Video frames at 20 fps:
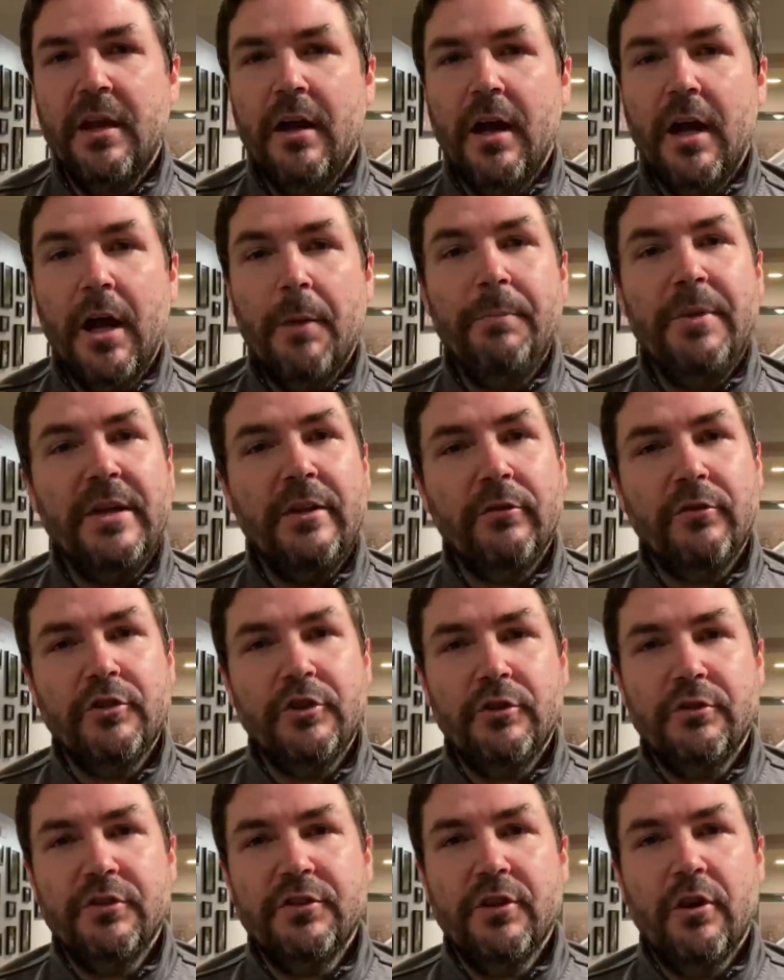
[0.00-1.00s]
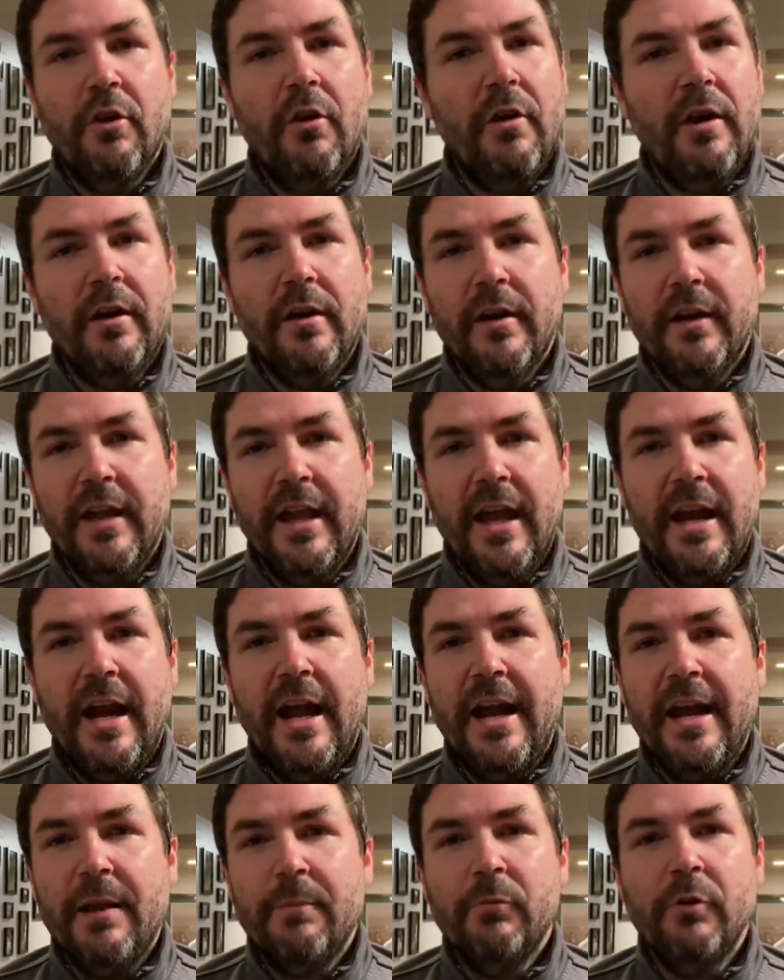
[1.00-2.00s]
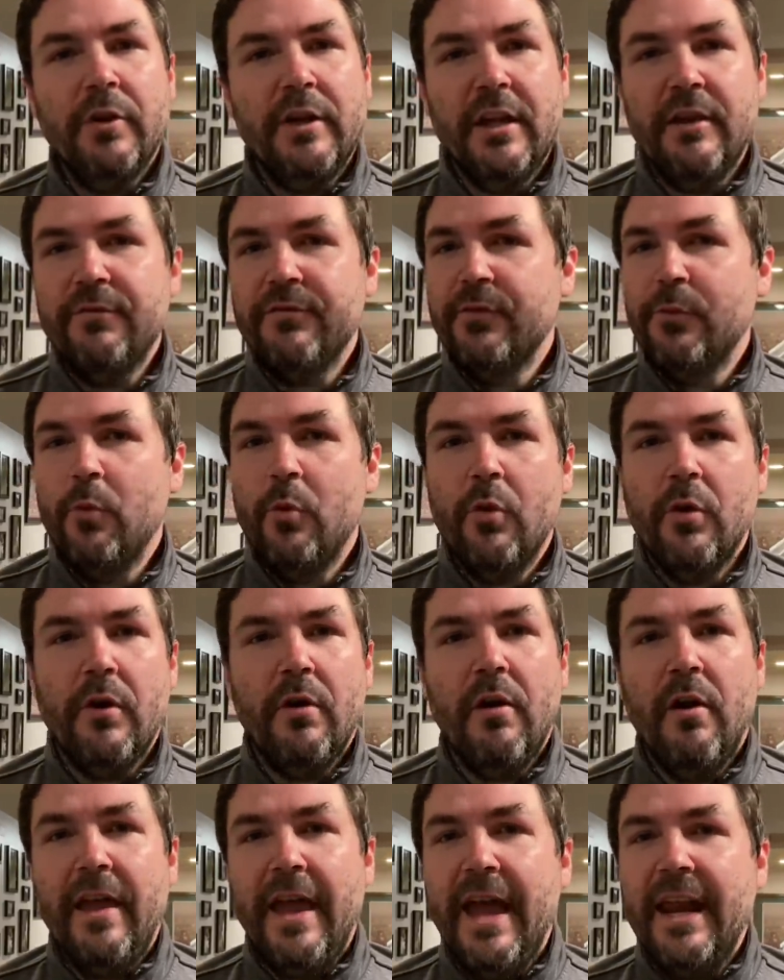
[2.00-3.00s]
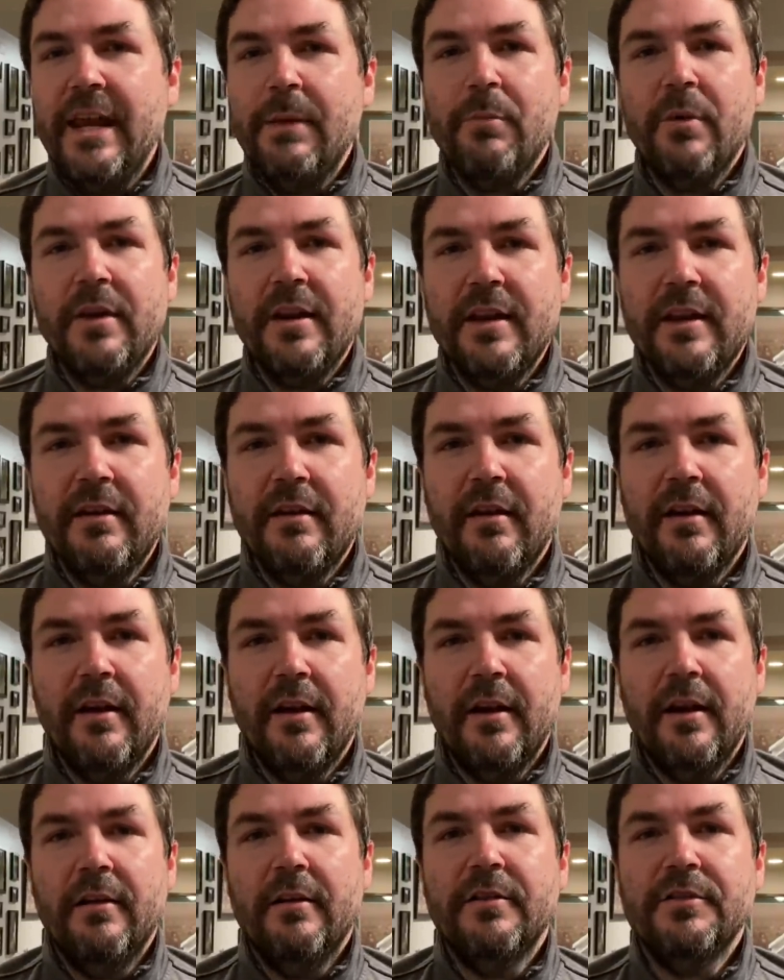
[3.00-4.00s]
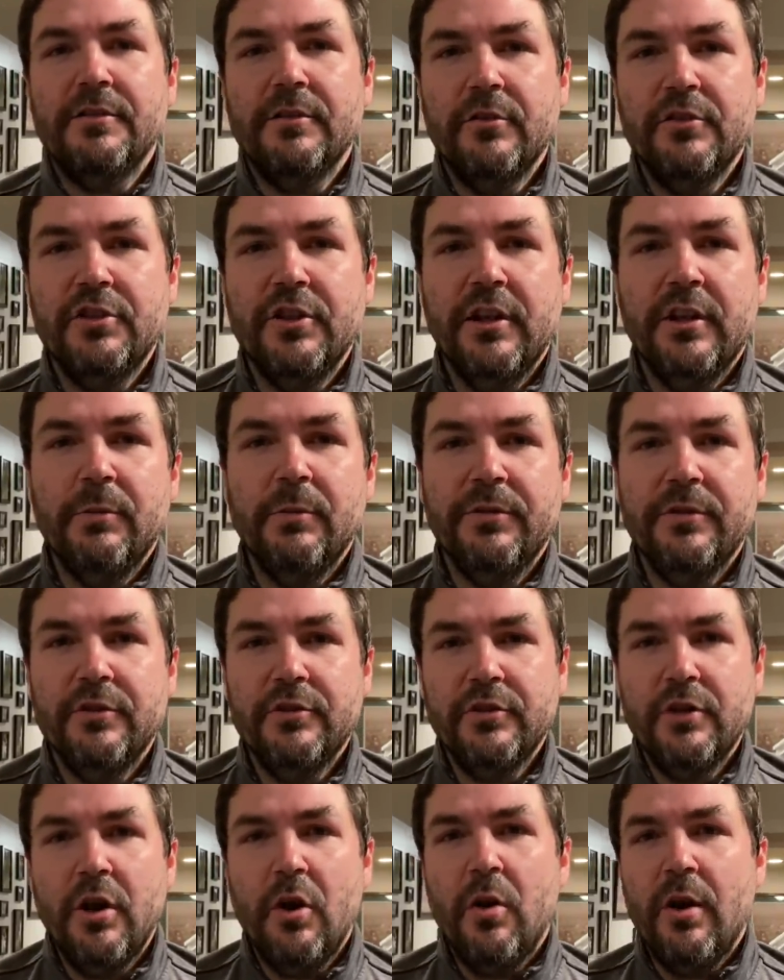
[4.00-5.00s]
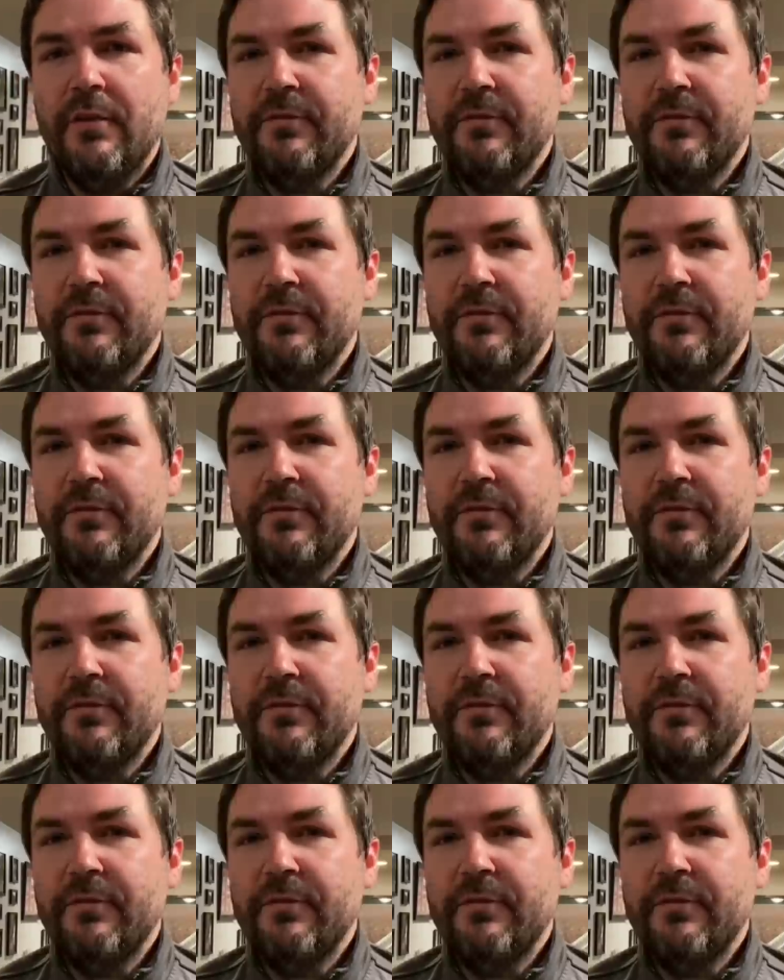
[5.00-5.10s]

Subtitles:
Beetlejuice. So again, I am looking for anybody associated with the show.